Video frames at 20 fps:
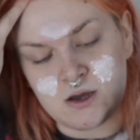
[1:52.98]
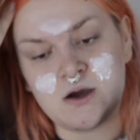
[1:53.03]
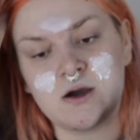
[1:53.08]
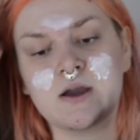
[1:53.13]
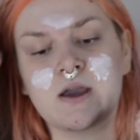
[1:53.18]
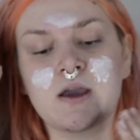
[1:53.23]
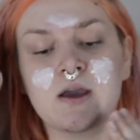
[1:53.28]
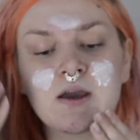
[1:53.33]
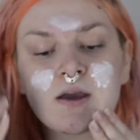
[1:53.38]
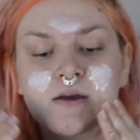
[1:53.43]

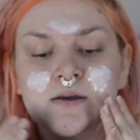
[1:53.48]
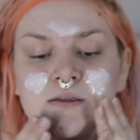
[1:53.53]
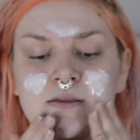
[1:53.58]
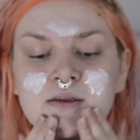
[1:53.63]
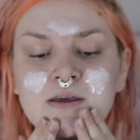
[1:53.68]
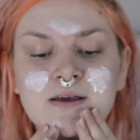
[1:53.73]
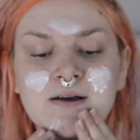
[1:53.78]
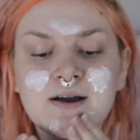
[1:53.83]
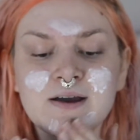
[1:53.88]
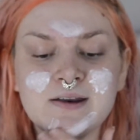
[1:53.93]
Okay,
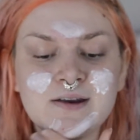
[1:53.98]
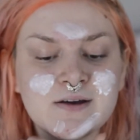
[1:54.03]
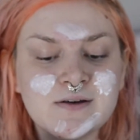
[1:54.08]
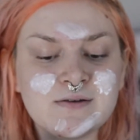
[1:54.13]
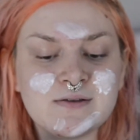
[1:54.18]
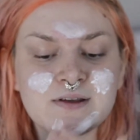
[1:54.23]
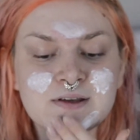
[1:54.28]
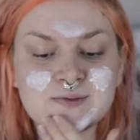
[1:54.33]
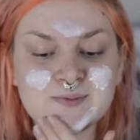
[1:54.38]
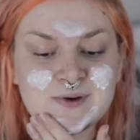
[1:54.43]
I
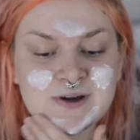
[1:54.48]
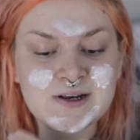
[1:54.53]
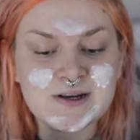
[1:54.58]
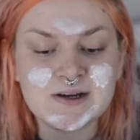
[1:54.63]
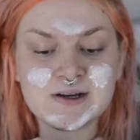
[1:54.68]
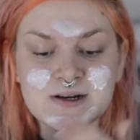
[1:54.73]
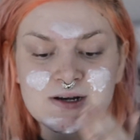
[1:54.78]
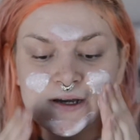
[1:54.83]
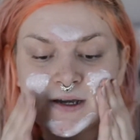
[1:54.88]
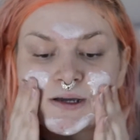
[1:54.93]
know this might
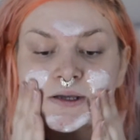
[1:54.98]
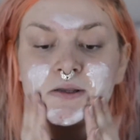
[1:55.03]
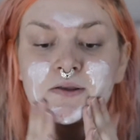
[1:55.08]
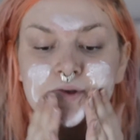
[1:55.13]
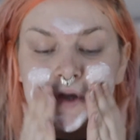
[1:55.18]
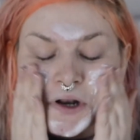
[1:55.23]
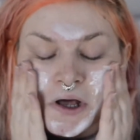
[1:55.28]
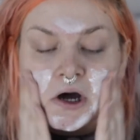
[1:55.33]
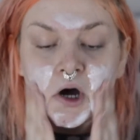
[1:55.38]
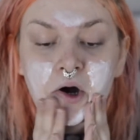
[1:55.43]
look like it's
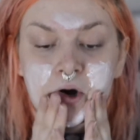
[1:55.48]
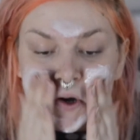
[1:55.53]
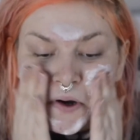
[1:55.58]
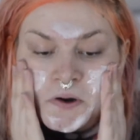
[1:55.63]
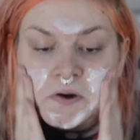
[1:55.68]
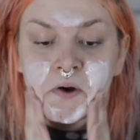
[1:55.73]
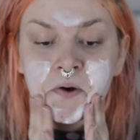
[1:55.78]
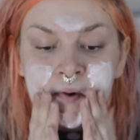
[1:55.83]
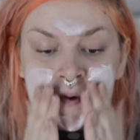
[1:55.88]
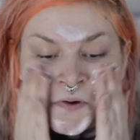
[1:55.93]
a lot,
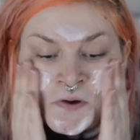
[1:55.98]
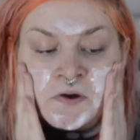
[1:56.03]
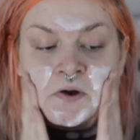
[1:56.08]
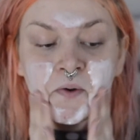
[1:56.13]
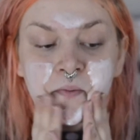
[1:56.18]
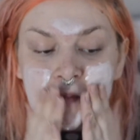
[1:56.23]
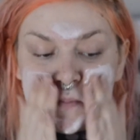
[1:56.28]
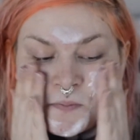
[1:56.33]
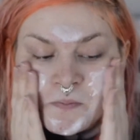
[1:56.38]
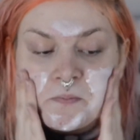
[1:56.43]

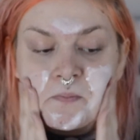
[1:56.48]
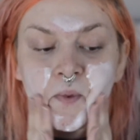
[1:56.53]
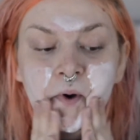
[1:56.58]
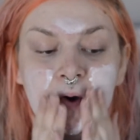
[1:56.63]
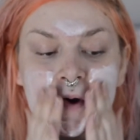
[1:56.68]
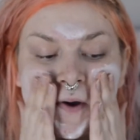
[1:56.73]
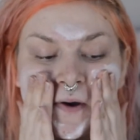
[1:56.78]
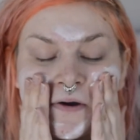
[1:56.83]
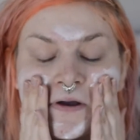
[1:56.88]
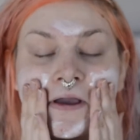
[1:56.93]

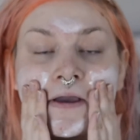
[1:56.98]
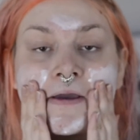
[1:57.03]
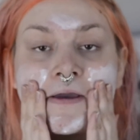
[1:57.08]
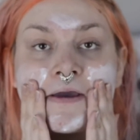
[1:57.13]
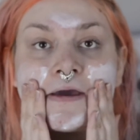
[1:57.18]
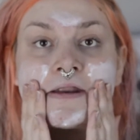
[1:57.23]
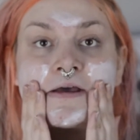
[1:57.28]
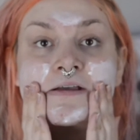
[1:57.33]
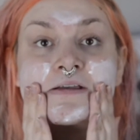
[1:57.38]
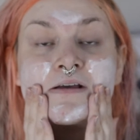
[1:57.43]
but okay,
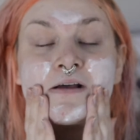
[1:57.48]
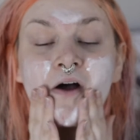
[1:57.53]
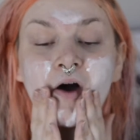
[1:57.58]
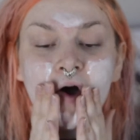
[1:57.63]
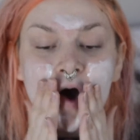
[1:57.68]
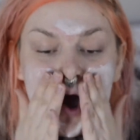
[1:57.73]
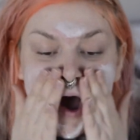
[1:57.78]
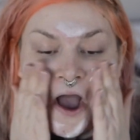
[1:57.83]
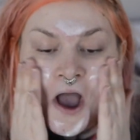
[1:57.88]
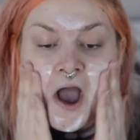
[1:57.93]
it is a
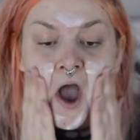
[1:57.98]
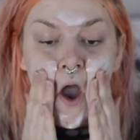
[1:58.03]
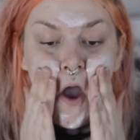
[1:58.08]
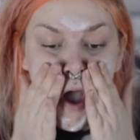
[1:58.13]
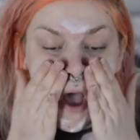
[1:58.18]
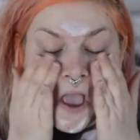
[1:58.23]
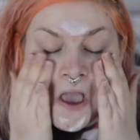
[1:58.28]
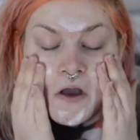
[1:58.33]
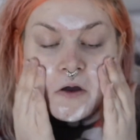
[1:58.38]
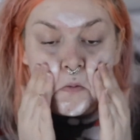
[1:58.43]
lot.
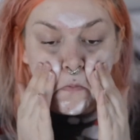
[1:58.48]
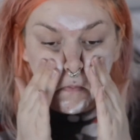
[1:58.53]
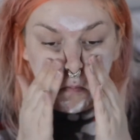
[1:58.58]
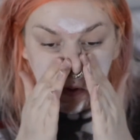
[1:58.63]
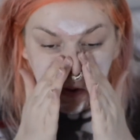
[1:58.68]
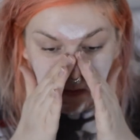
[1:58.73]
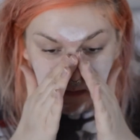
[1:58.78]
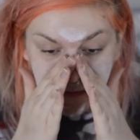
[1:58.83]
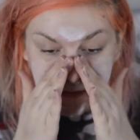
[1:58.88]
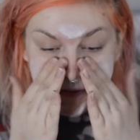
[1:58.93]

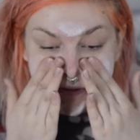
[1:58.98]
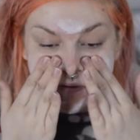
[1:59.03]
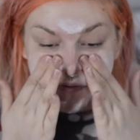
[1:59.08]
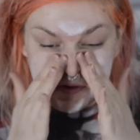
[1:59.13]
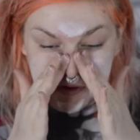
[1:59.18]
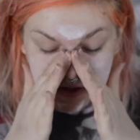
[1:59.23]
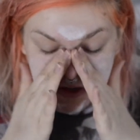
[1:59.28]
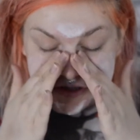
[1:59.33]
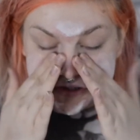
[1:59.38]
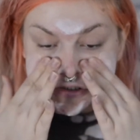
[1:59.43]
But my
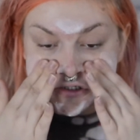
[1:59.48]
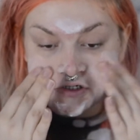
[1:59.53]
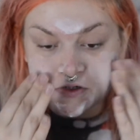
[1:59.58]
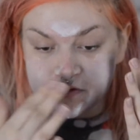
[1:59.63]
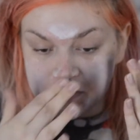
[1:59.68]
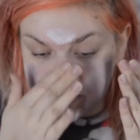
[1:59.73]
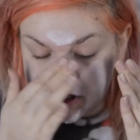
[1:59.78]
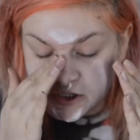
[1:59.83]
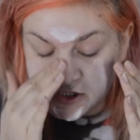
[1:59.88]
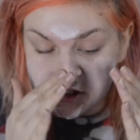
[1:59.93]
skin is just
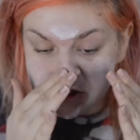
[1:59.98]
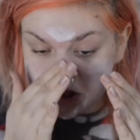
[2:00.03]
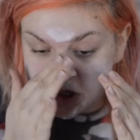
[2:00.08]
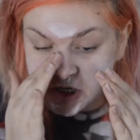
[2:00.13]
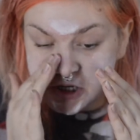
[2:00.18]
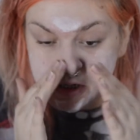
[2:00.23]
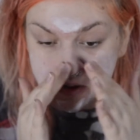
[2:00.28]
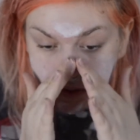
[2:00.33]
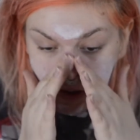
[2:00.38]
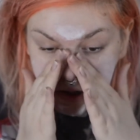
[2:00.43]
really shit,
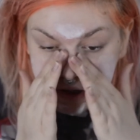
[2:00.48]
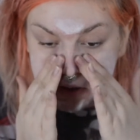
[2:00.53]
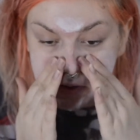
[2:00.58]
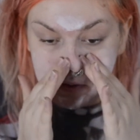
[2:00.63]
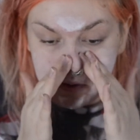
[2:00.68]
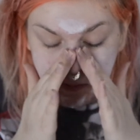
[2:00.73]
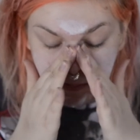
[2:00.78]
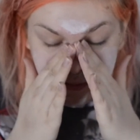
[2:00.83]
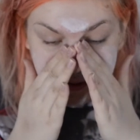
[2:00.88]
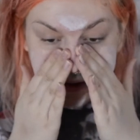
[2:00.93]
and I'm kind of
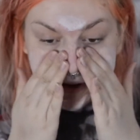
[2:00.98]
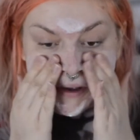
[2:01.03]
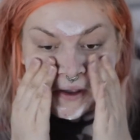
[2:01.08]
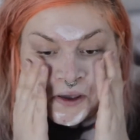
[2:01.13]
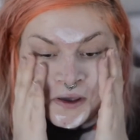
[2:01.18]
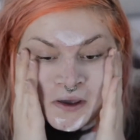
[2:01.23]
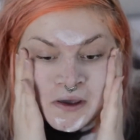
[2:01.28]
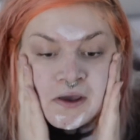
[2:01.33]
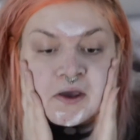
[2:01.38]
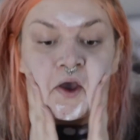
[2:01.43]
hoping
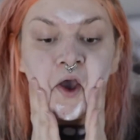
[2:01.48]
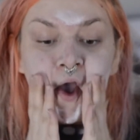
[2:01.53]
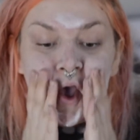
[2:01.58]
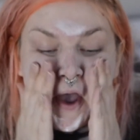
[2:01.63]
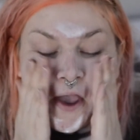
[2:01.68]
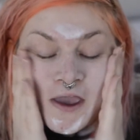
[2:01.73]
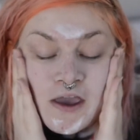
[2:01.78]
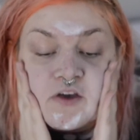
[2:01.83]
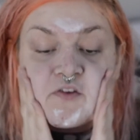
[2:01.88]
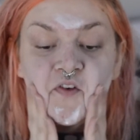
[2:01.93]

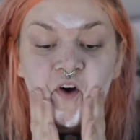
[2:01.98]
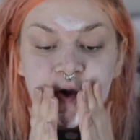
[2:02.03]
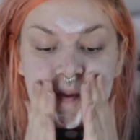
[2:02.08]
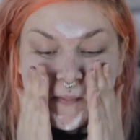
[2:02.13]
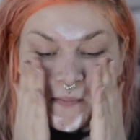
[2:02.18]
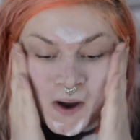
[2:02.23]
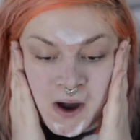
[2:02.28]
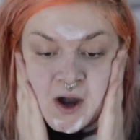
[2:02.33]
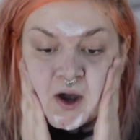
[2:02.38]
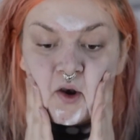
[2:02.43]
if I
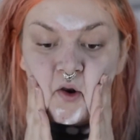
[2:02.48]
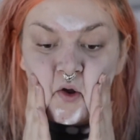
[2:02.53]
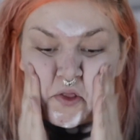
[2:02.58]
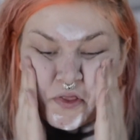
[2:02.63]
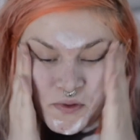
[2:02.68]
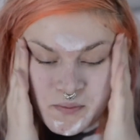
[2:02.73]
pile on